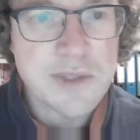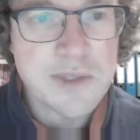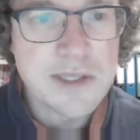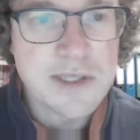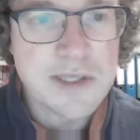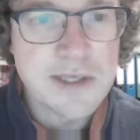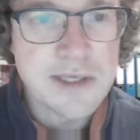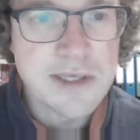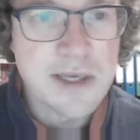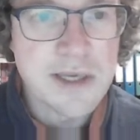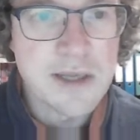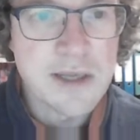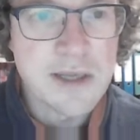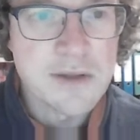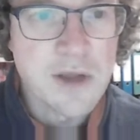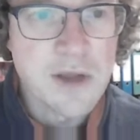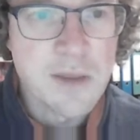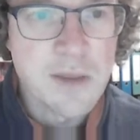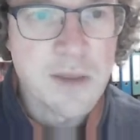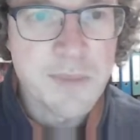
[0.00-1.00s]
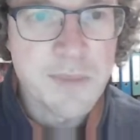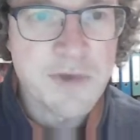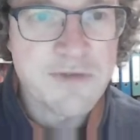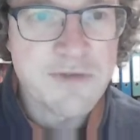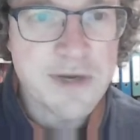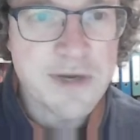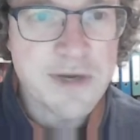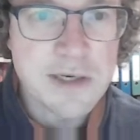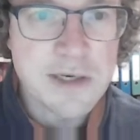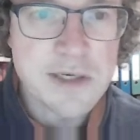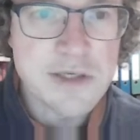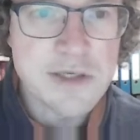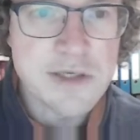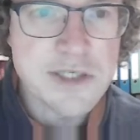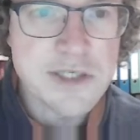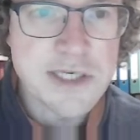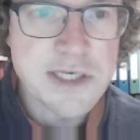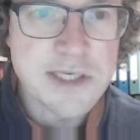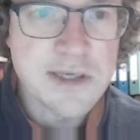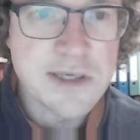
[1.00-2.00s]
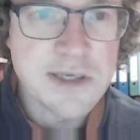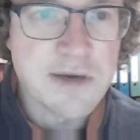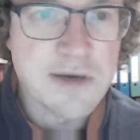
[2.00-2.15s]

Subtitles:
in the top figure you see a